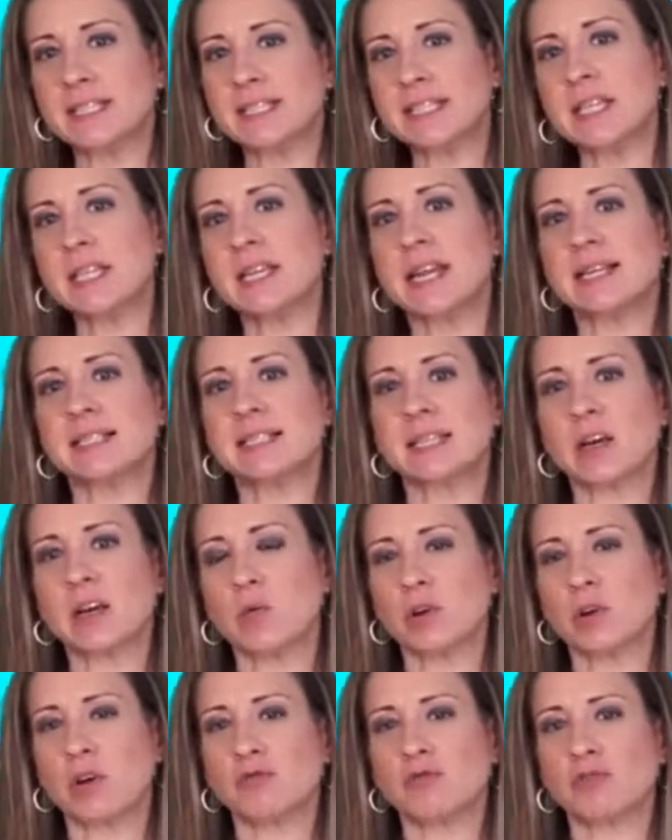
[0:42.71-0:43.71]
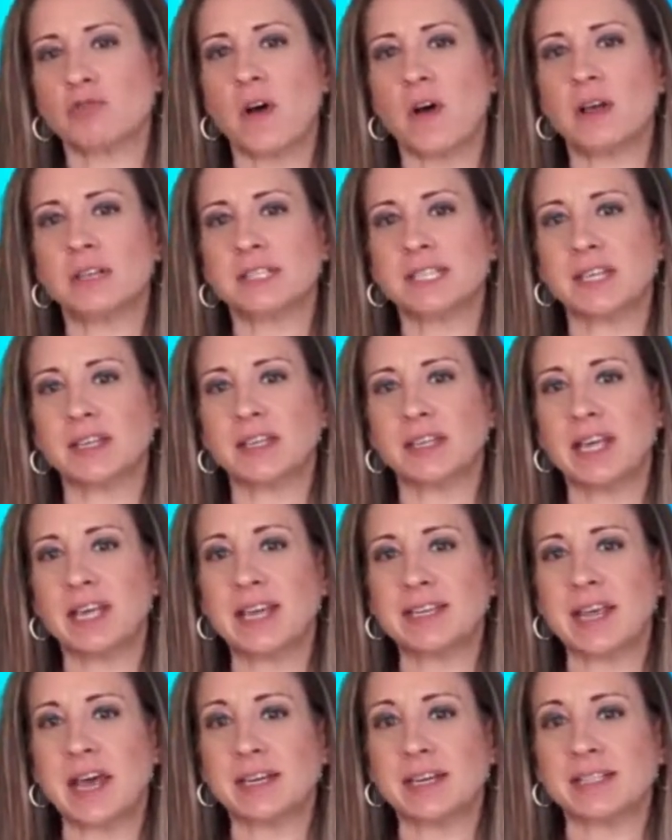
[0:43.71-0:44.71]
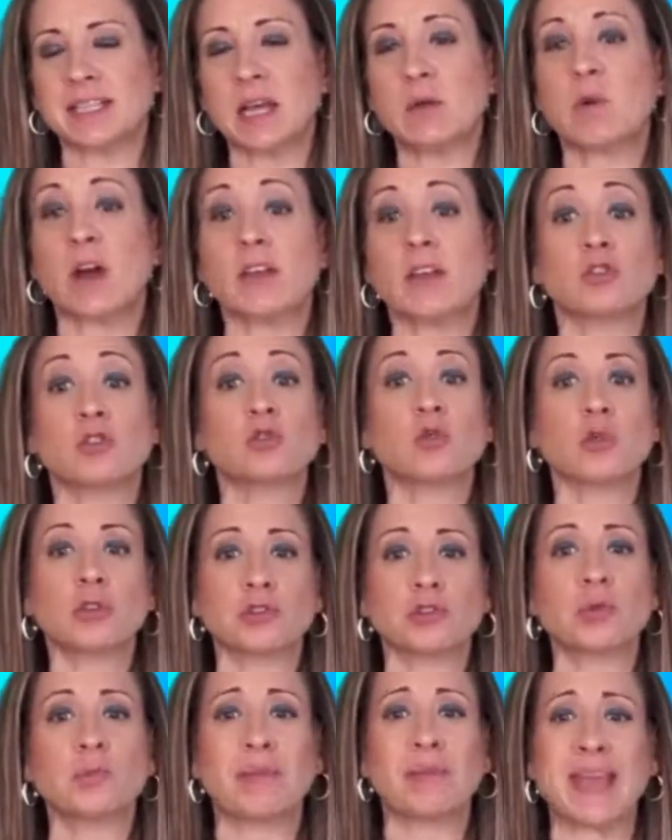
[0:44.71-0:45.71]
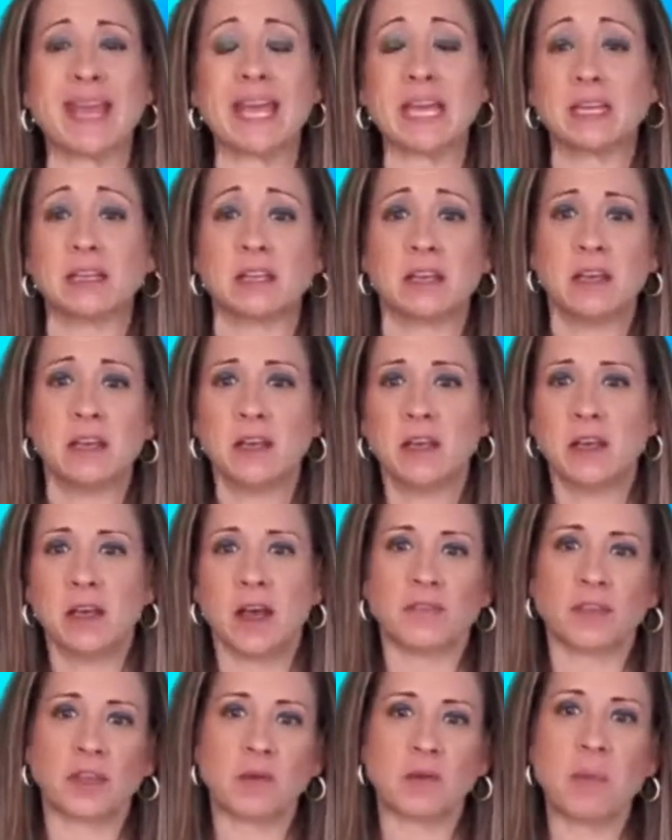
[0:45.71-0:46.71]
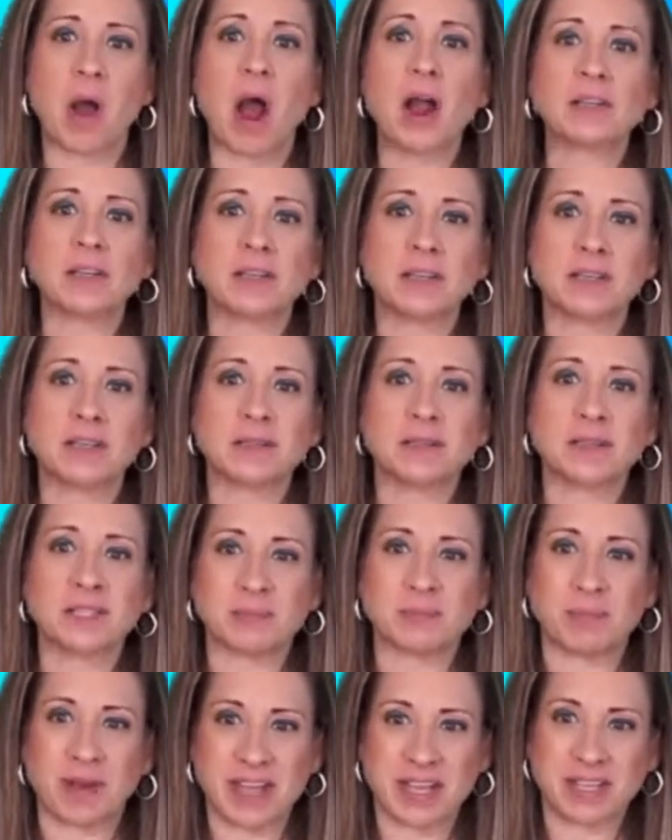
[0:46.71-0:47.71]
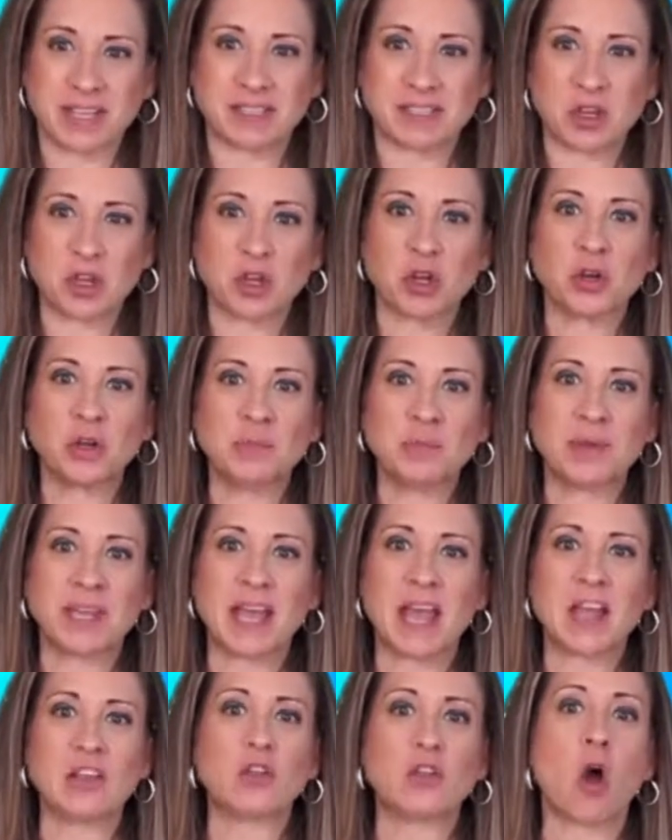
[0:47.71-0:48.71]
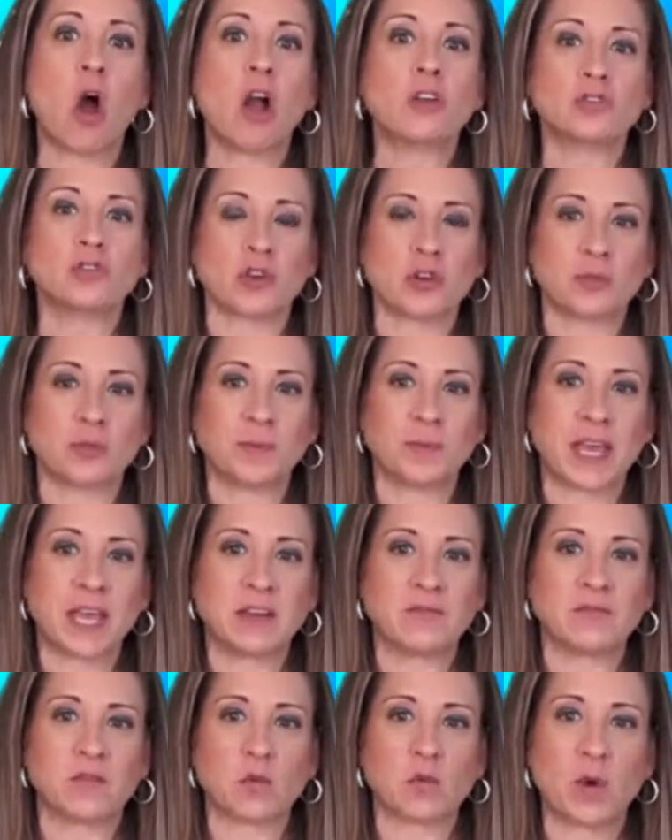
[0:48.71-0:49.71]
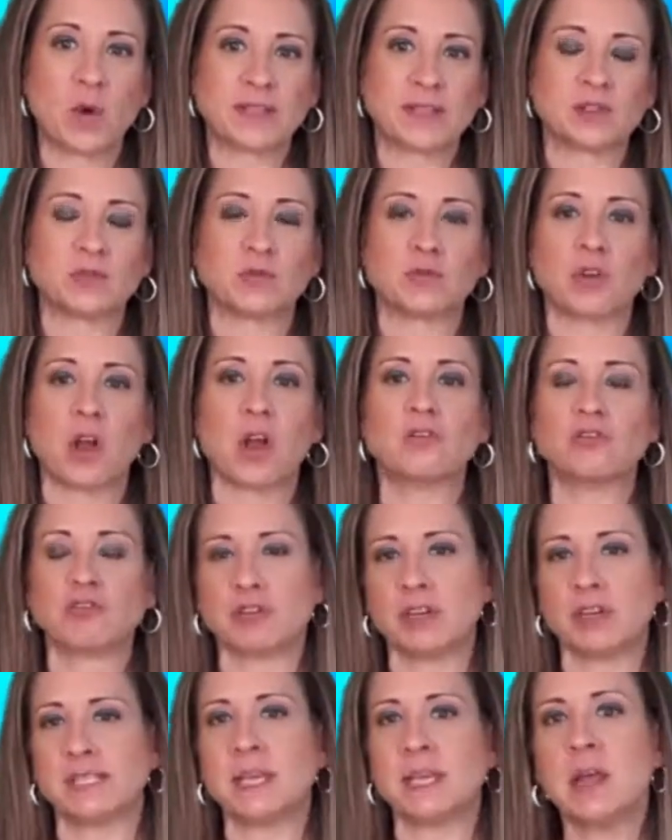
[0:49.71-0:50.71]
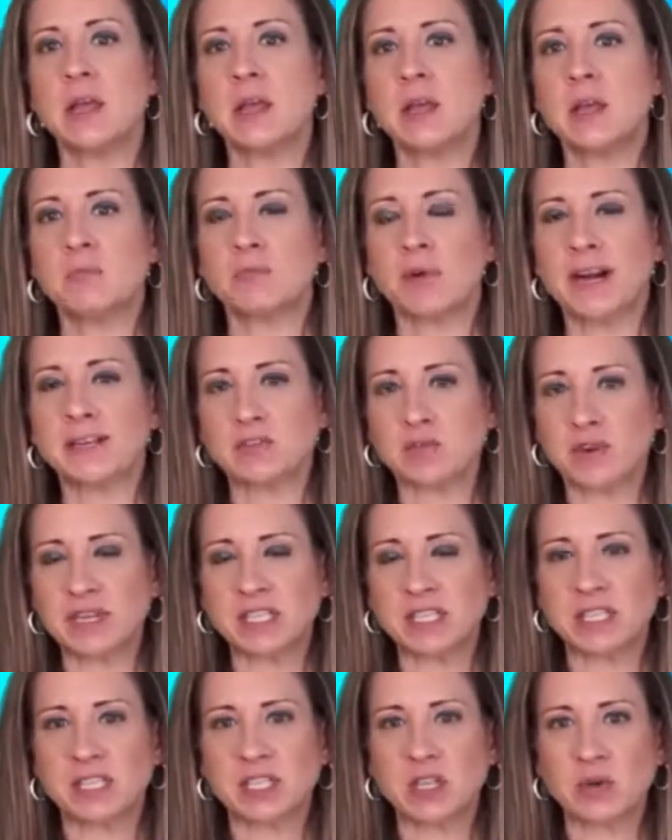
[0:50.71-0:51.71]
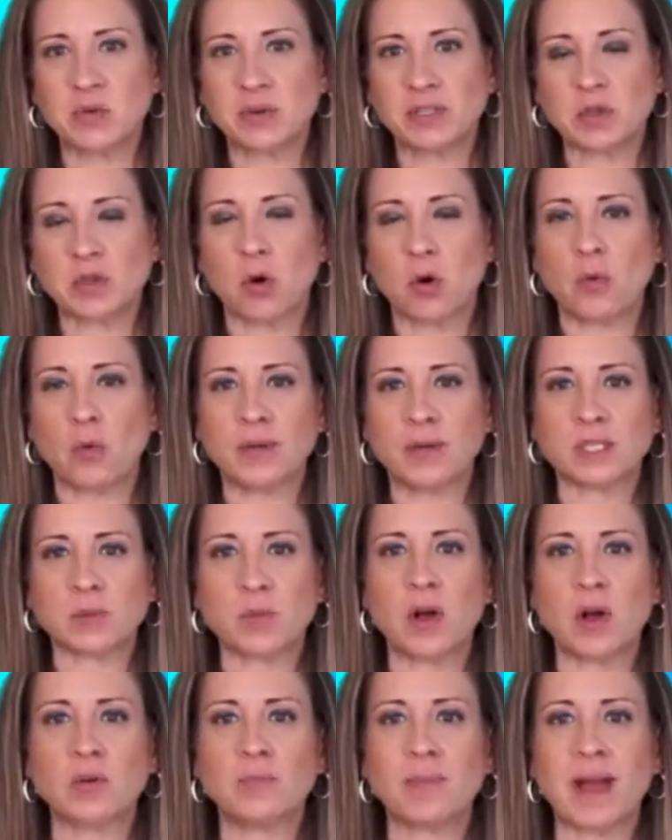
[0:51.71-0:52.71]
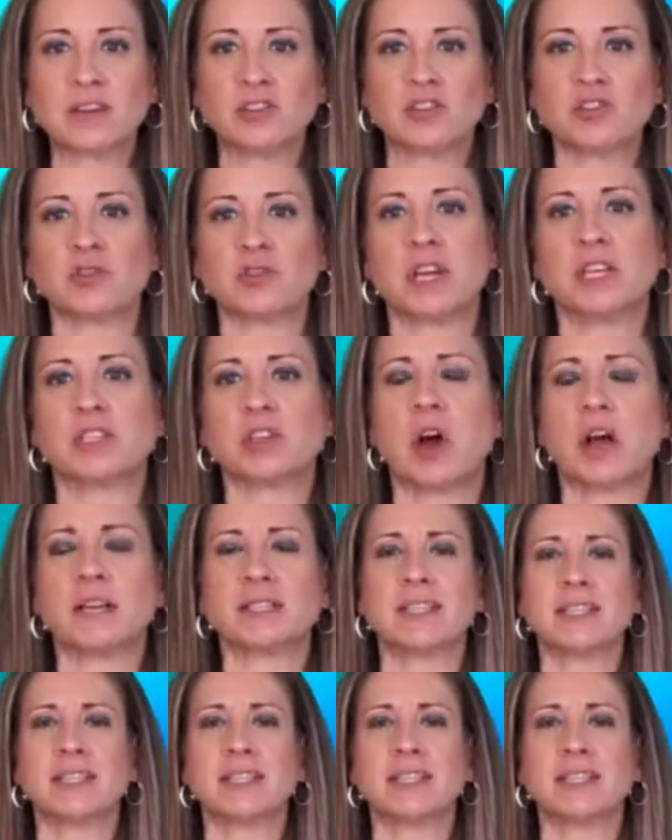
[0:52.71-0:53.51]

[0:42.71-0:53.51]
in the Nasdaq 100 Volatility Index and why the short-term pain of the commodity spikes could be a long-term gain for Western countries. Brian, it's great to see you as always. Welcome back to Trade Talks. And